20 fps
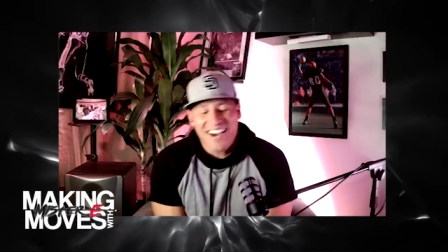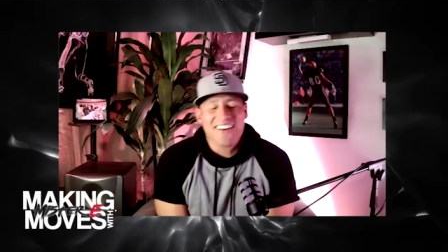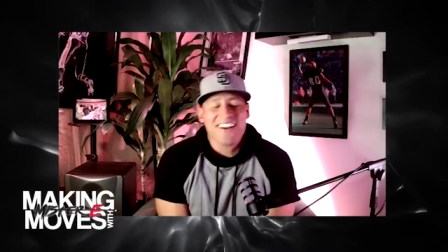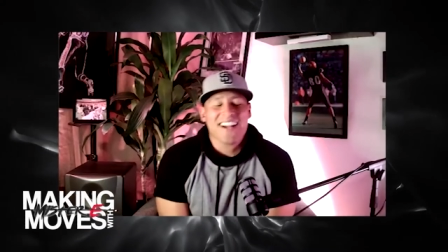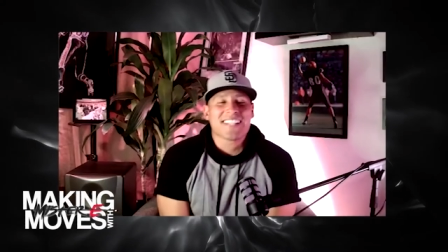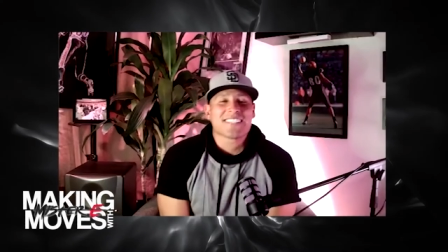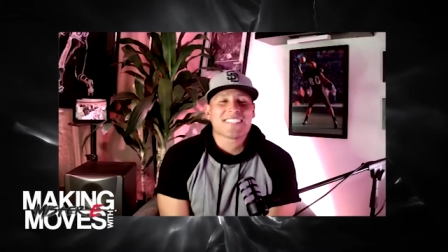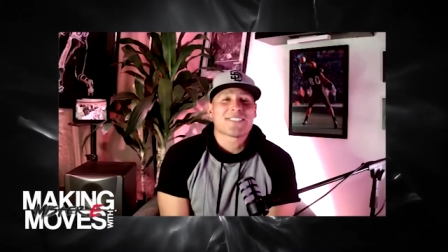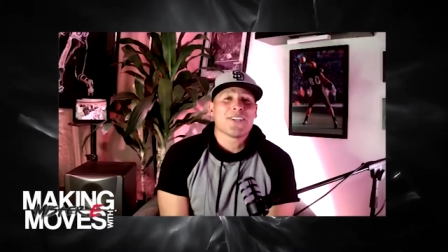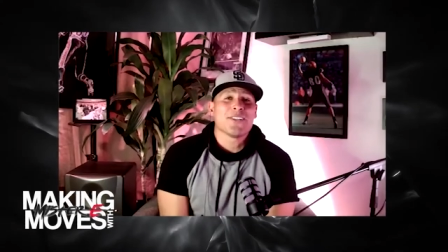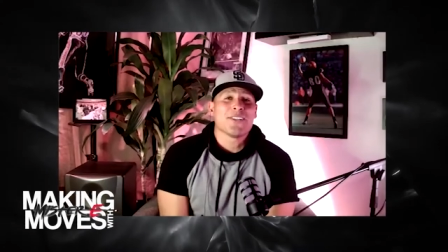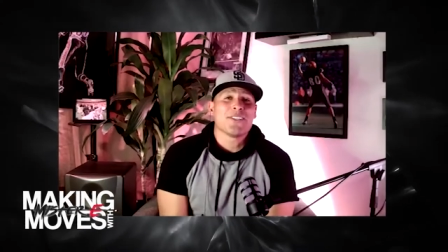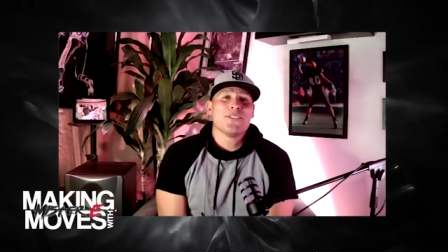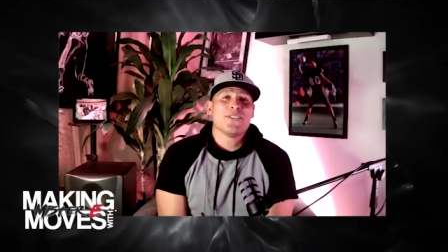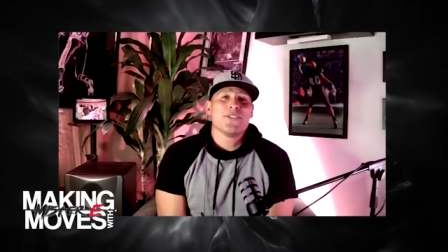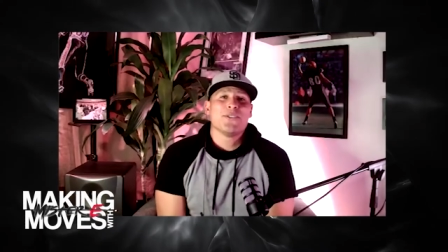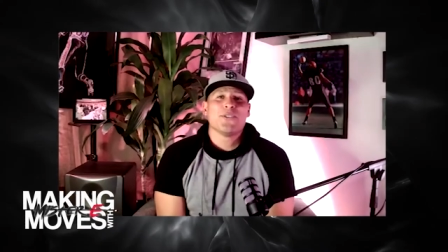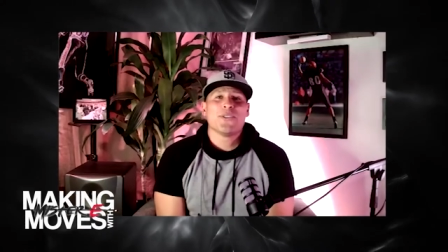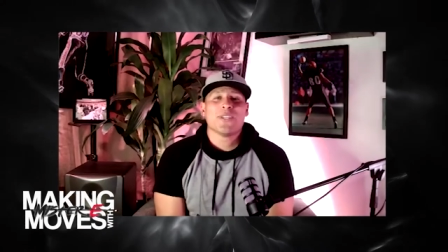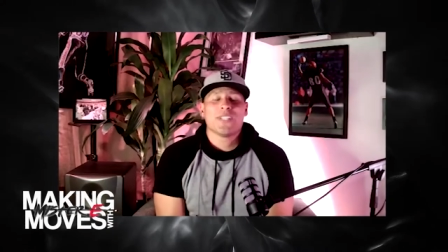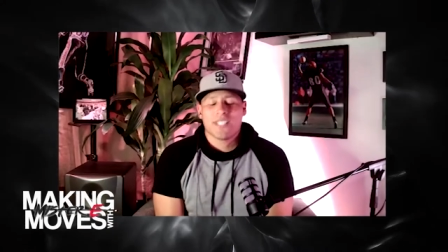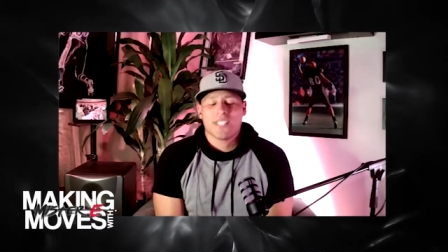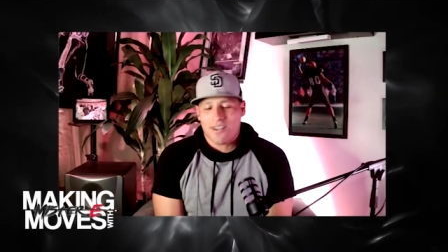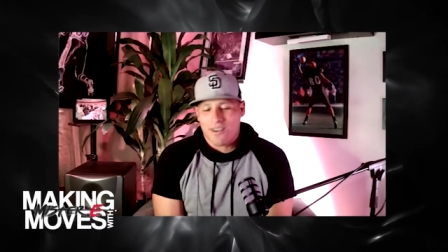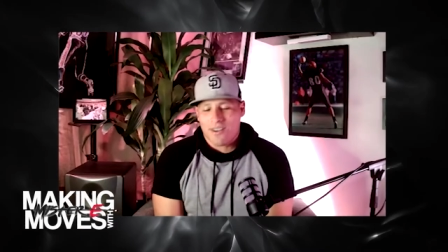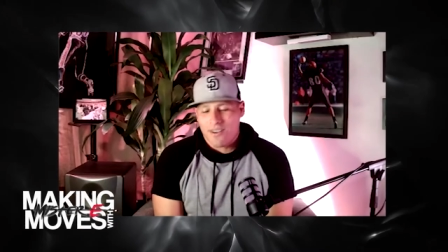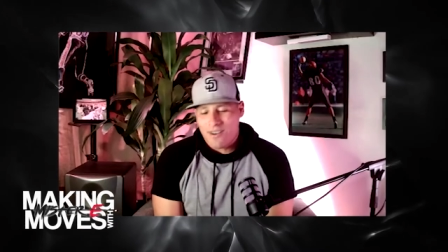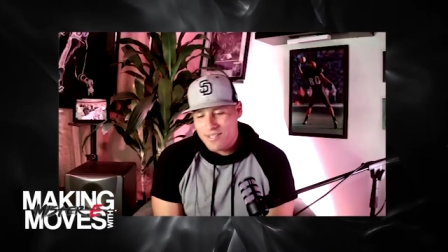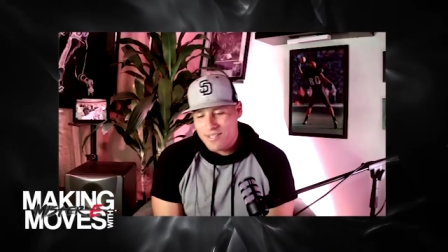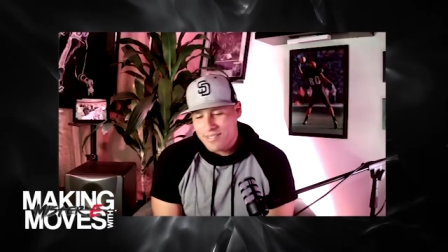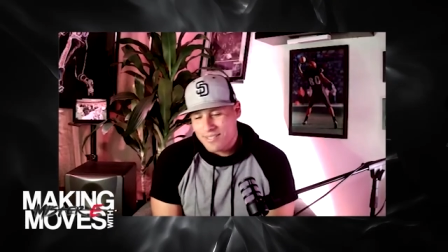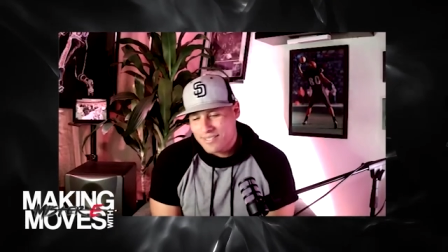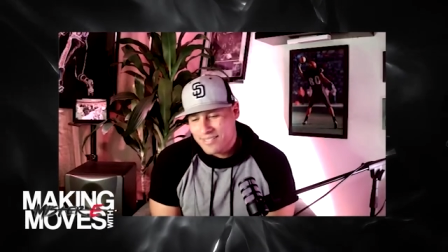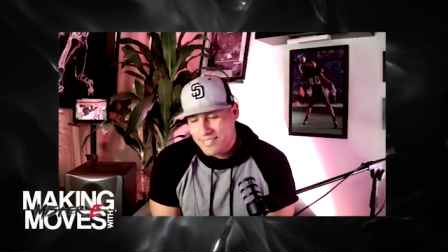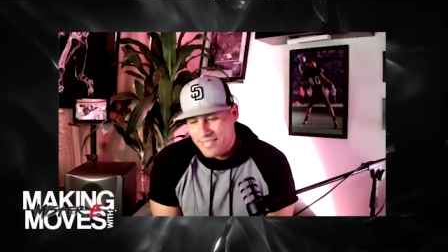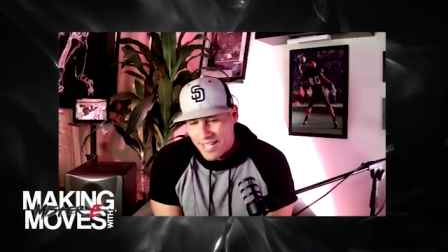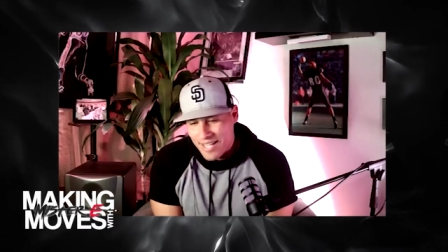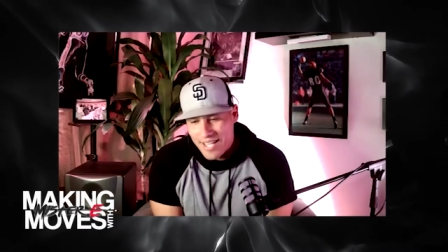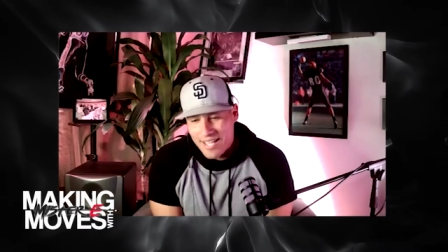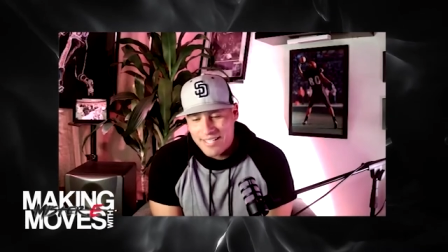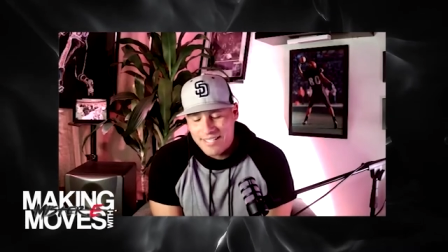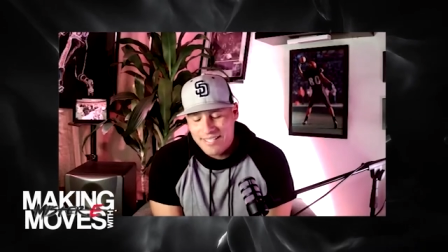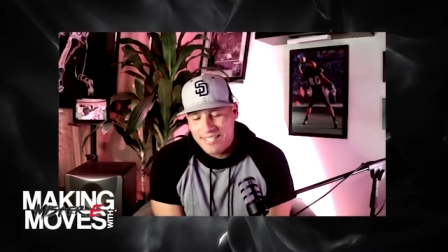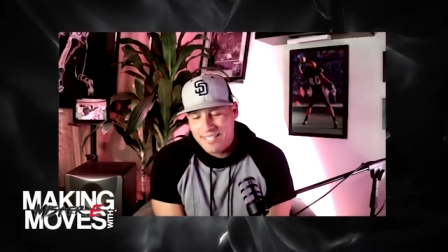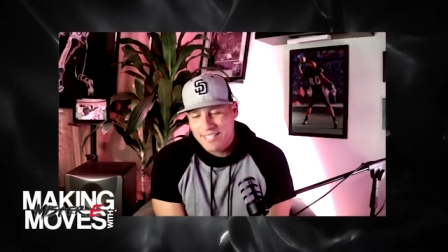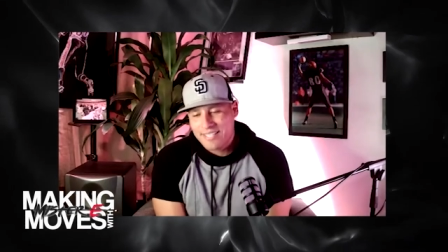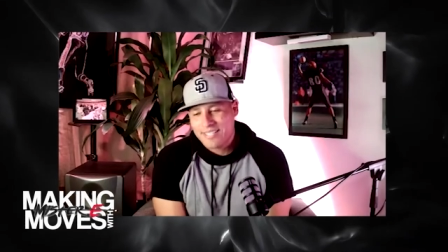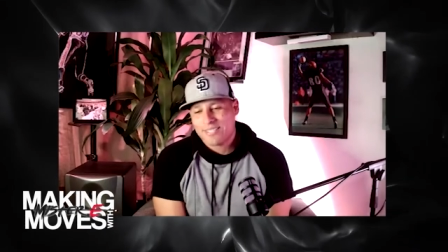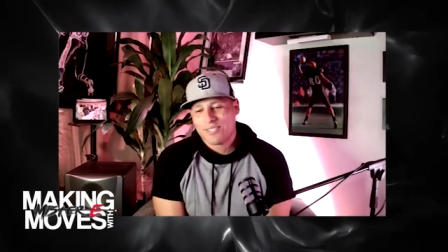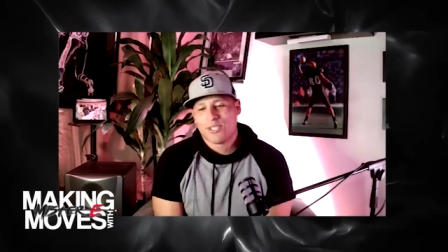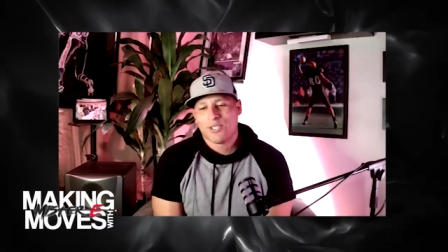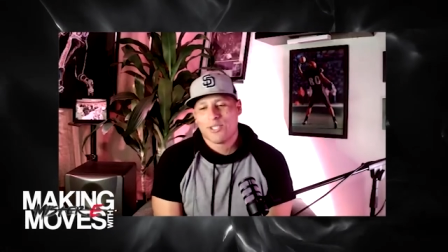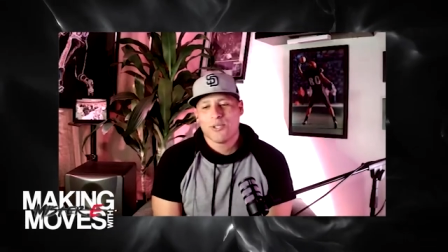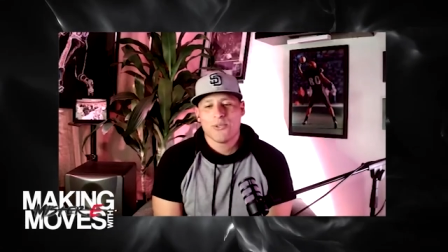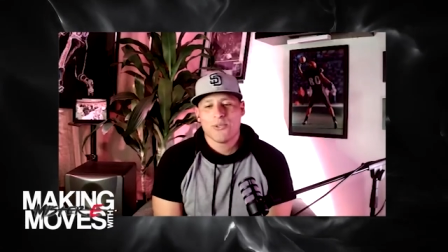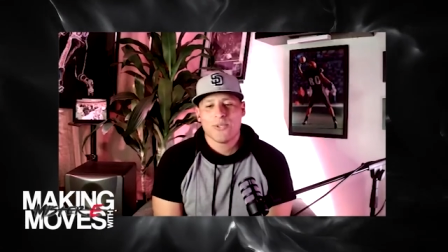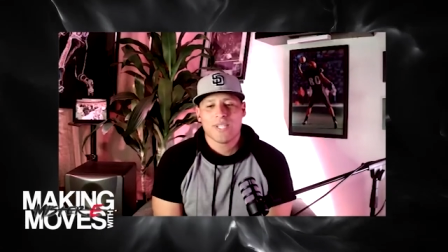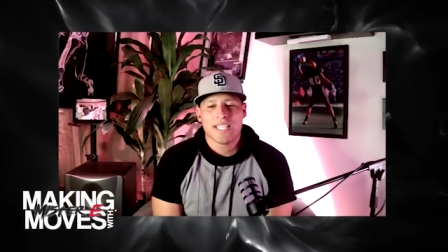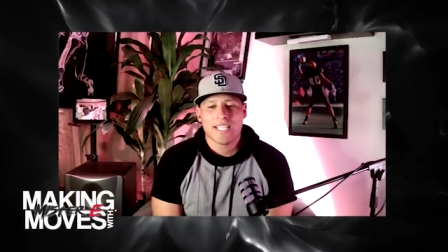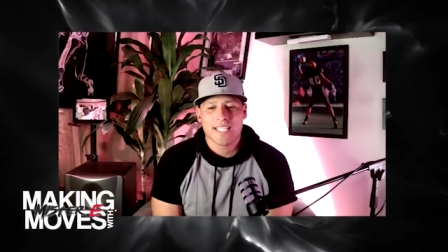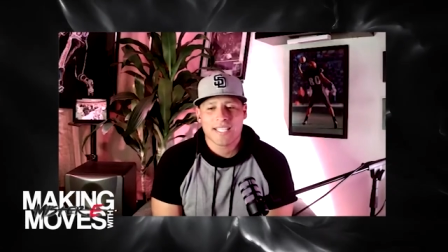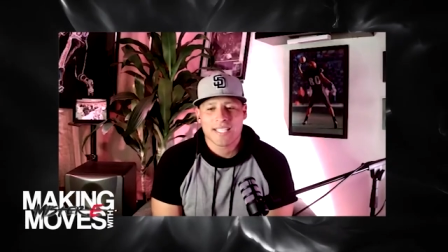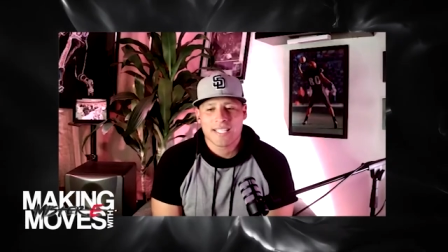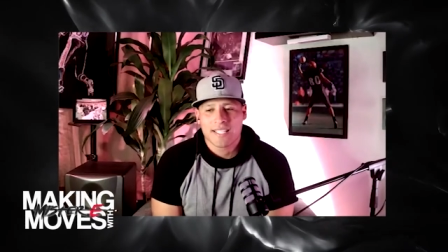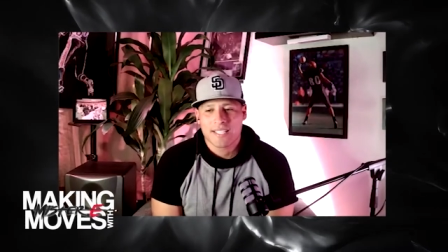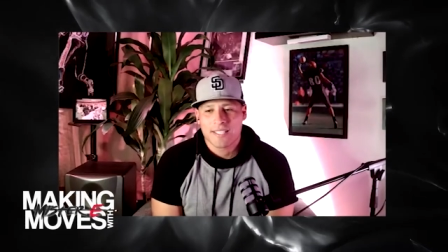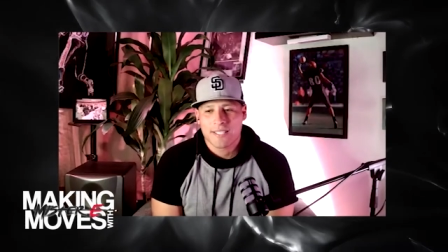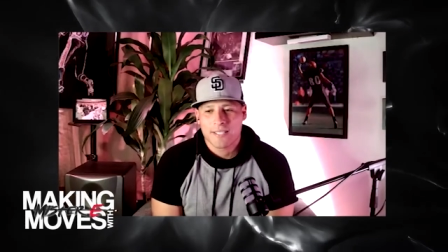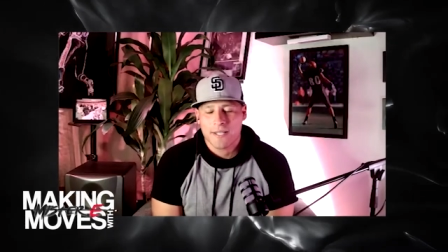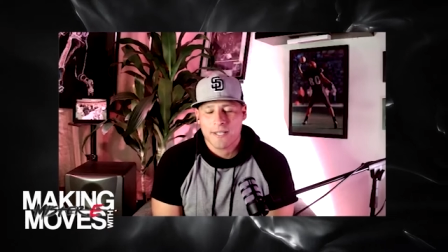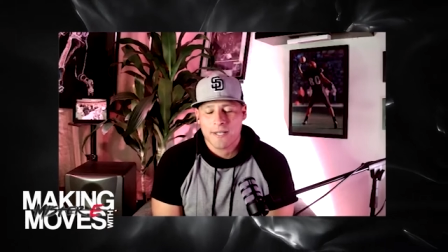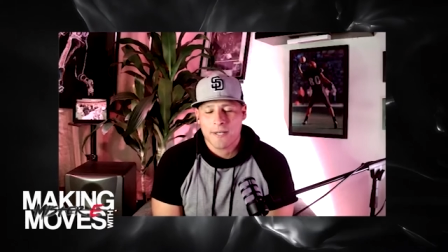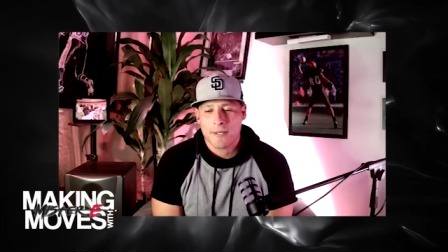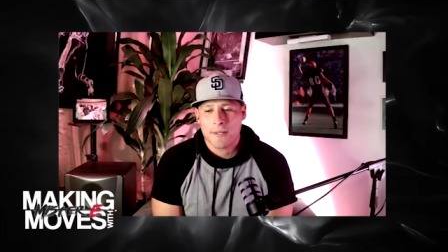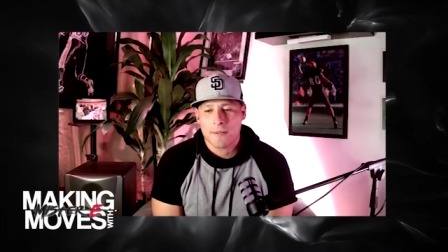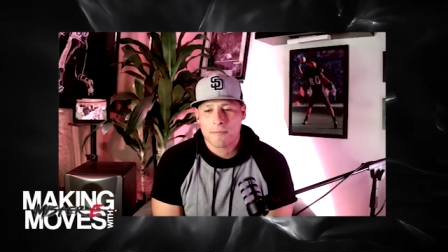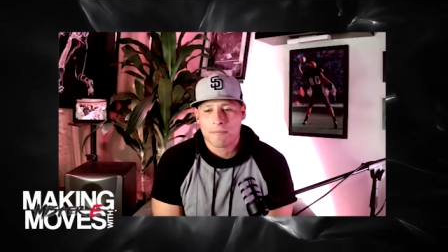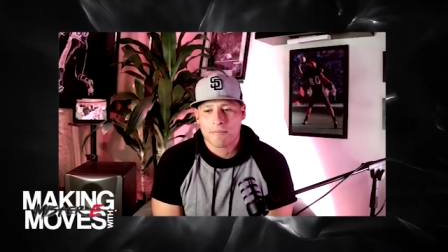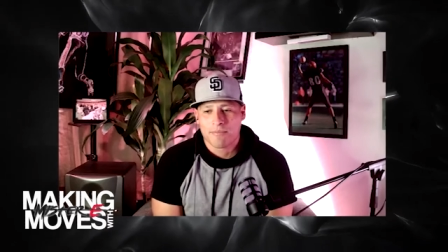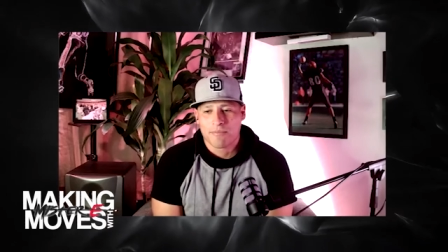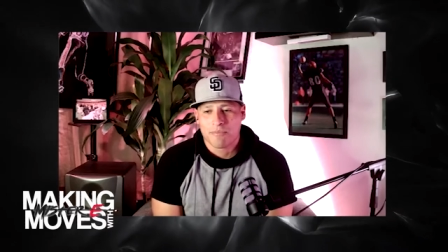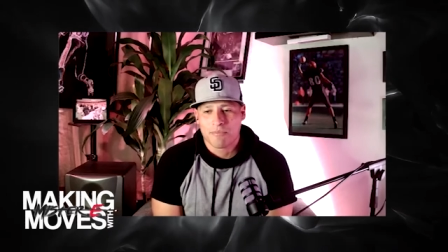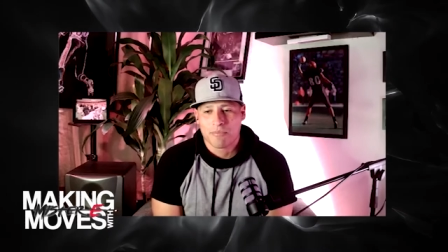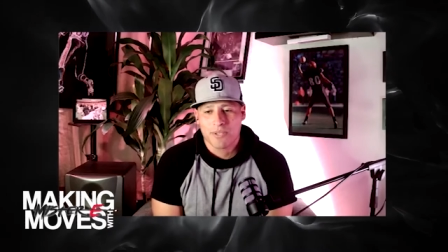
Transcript: All right. So you were on set doing um,